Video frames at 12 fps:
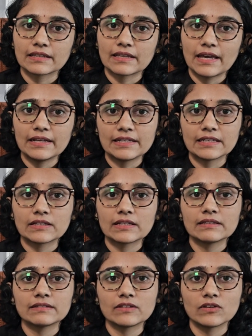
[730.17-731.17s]
can
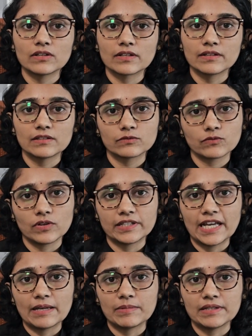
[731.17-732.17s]
increase your risk for
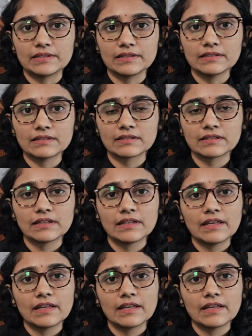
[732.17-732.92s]
diabetes,